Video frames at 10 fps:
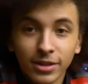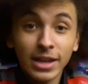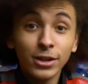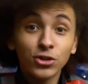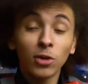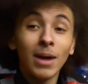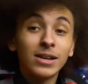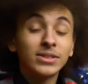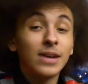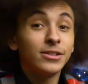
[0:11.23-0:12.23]
The intro might
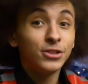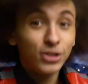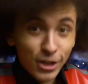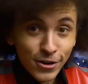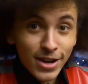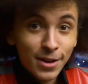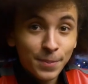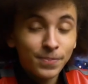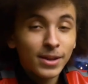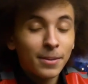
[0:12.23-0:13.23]
have sounded cheery,
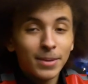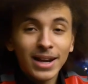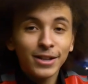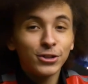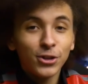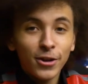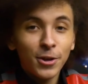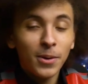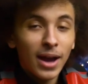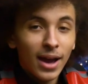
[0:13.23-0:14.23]
but I can assure you,